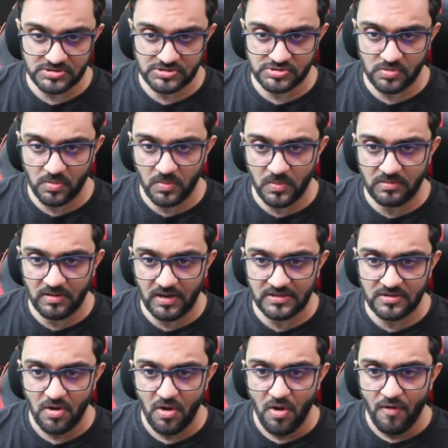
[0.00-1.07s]
So we will write
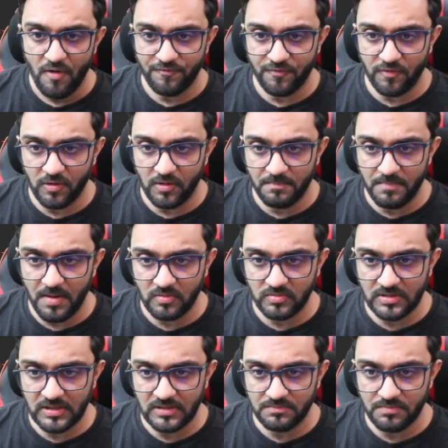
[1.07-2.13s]
for
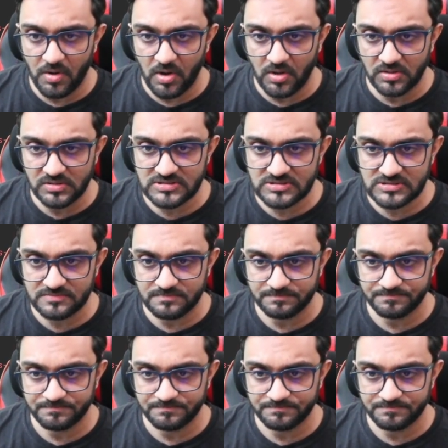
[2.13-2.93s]
bounding box,